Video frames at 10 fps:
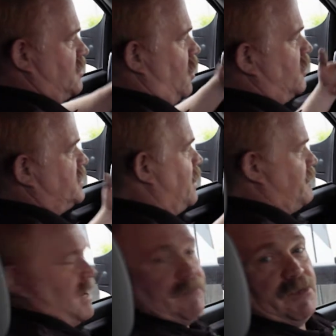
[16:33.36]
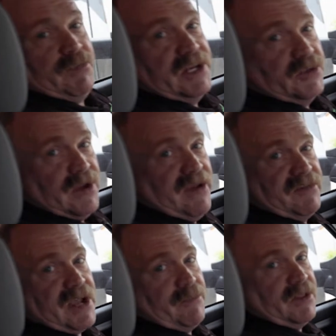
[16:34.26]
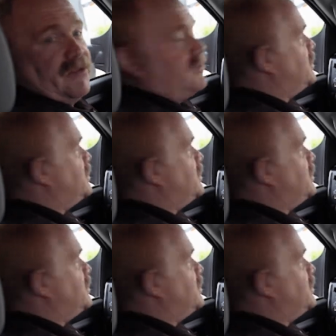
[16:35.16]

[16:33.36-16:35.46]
all summed up. We do have a couple other